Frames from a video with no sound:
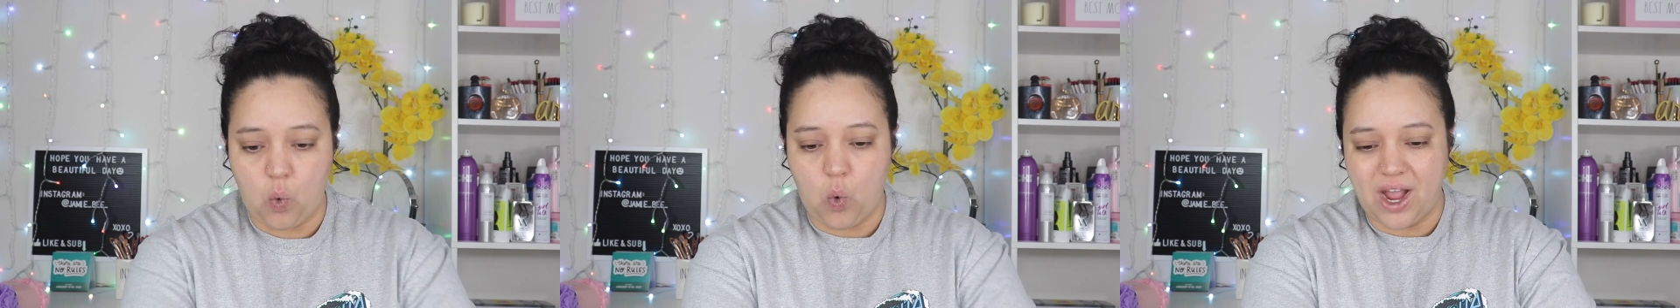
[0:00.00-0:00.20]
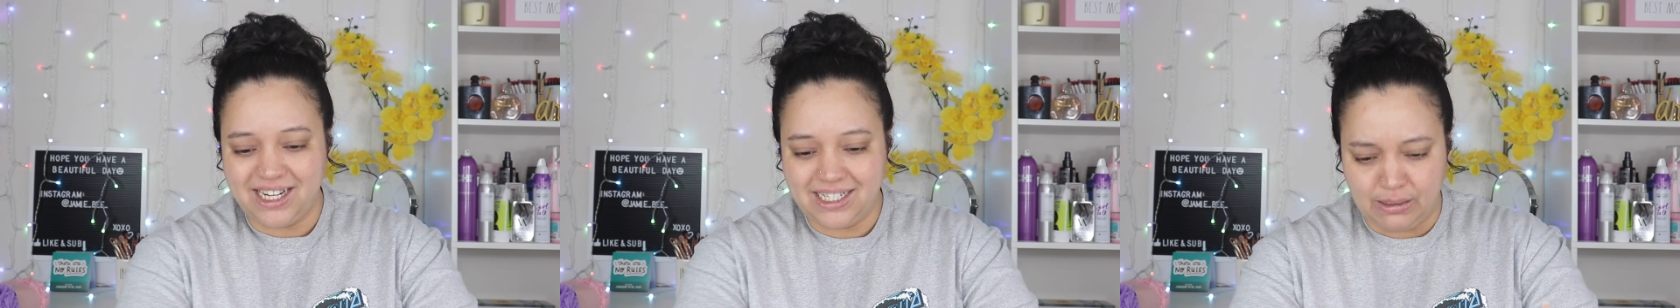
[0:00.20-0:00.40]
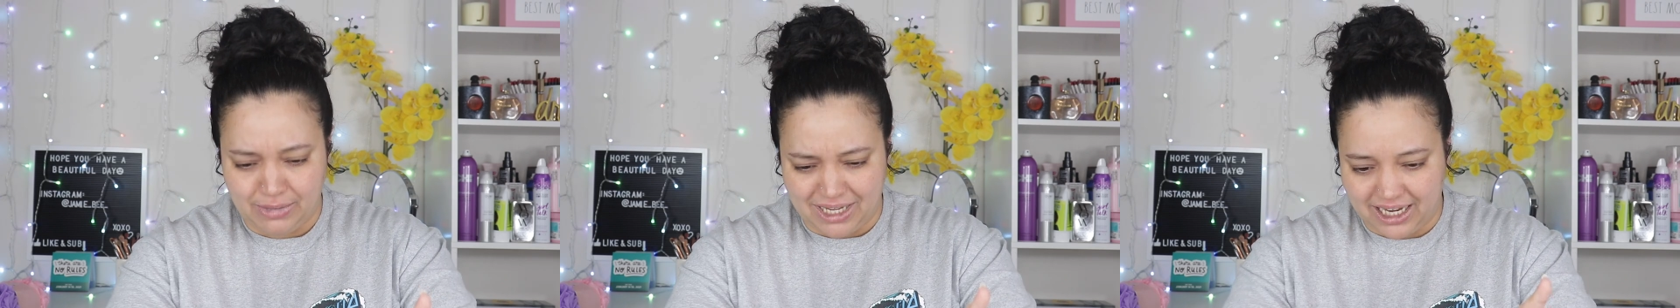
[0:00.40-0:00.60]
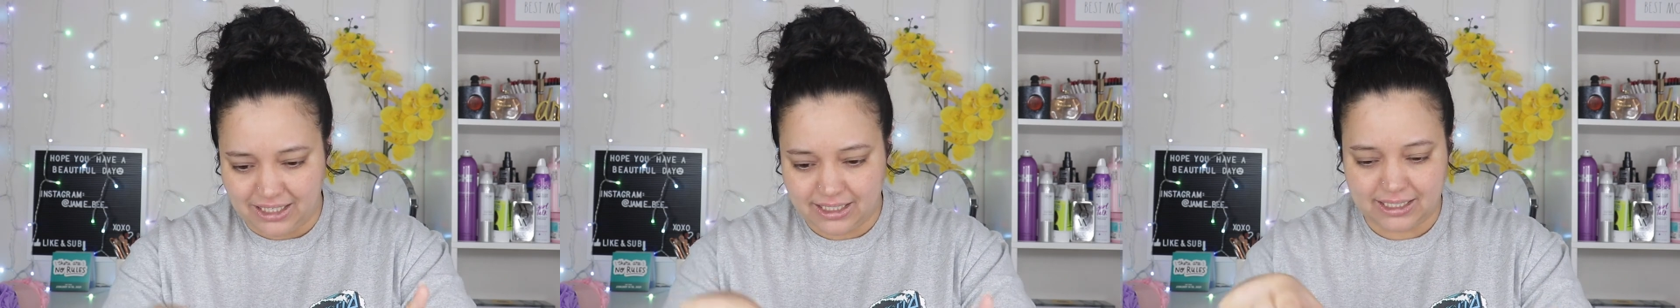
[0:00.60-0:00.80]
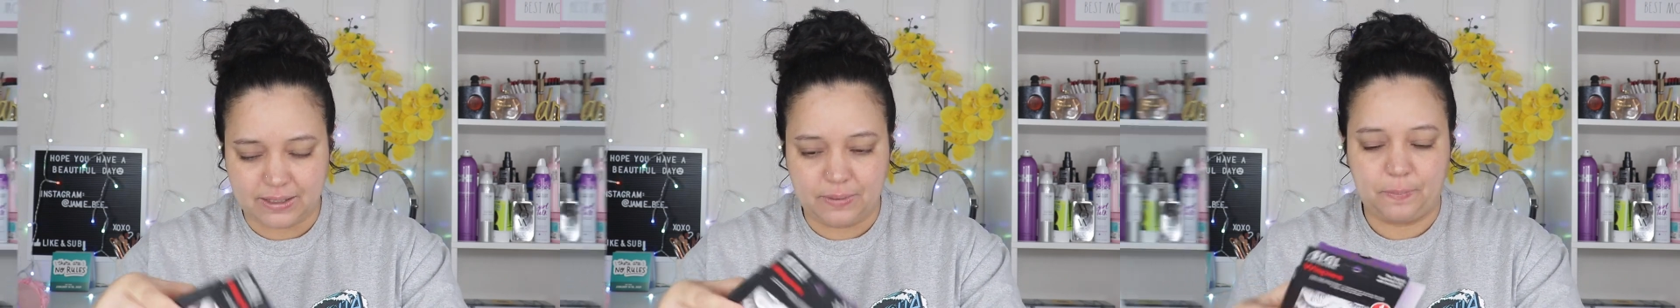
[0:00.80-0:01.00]
quite a bit.
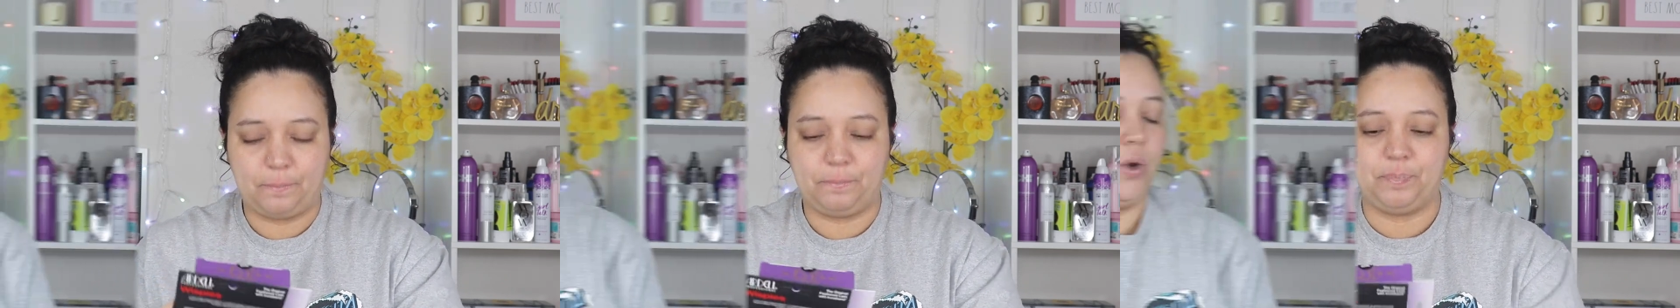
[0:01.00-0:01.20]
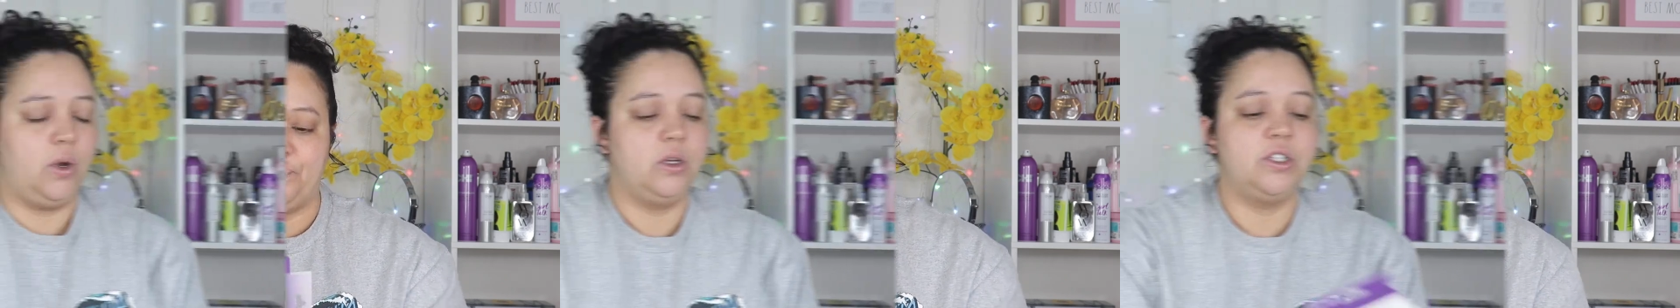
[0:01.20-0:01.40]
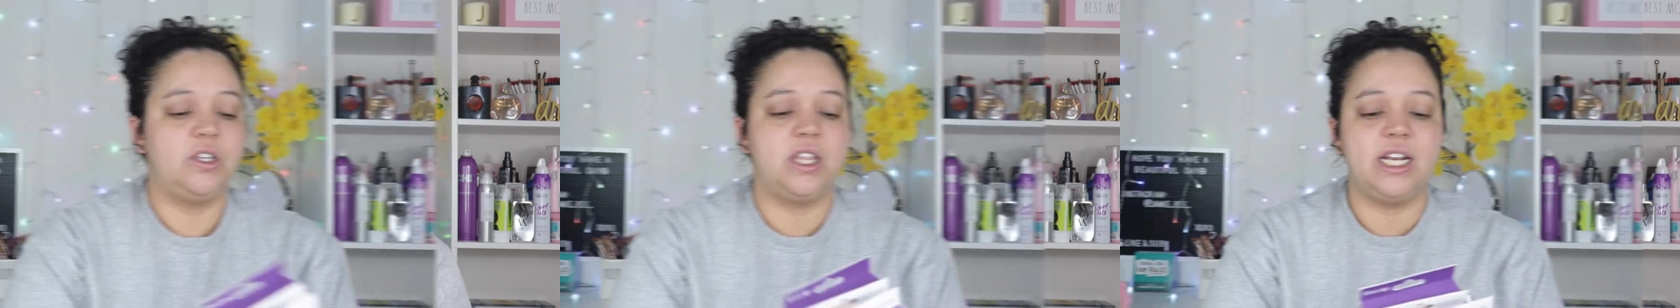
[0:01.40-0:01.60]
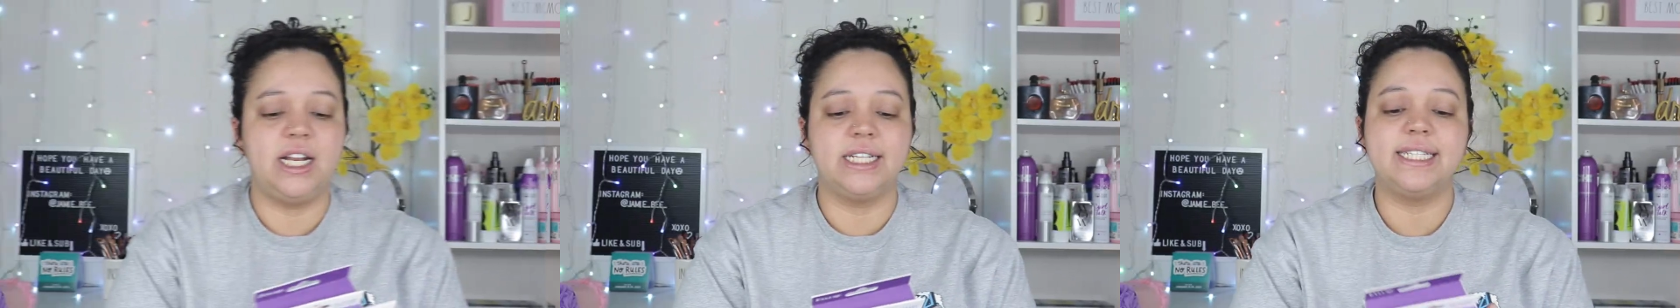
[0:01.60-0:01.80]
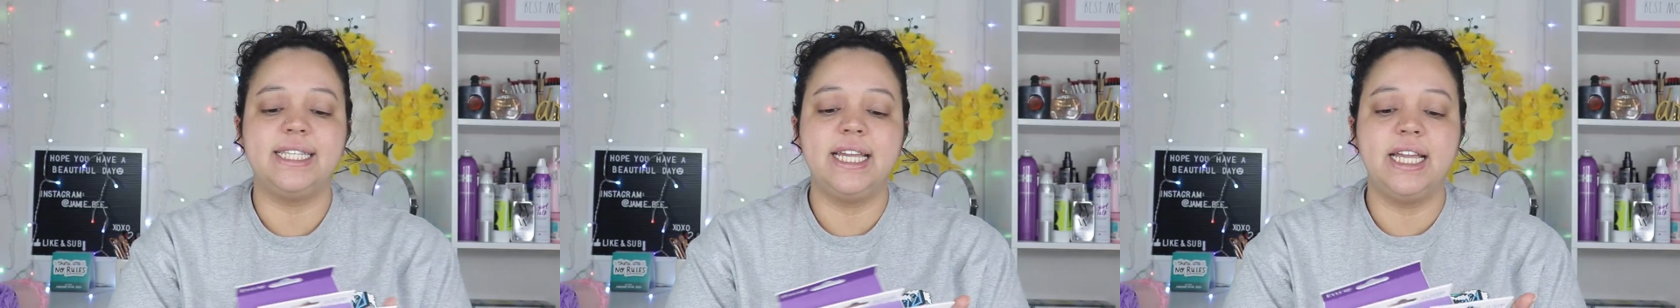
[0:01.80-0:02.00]
So the
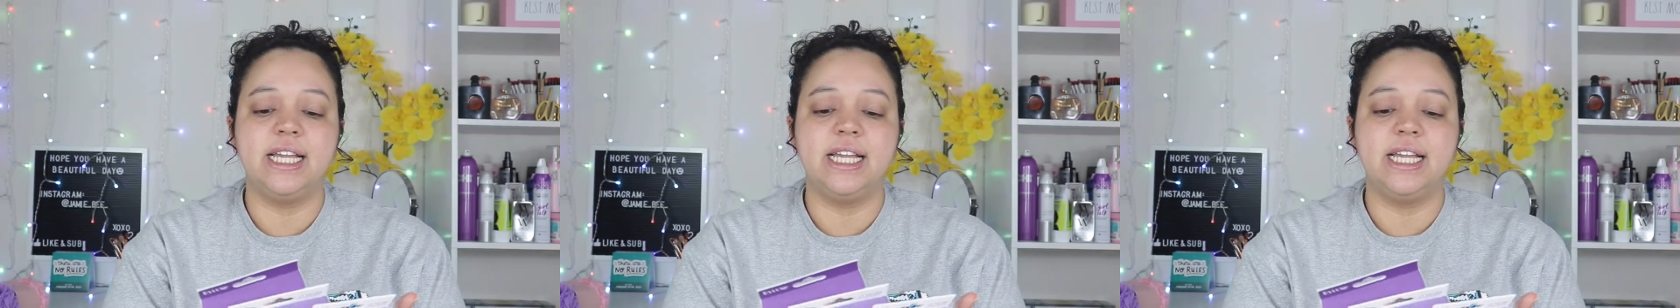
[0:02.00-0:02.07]
next thing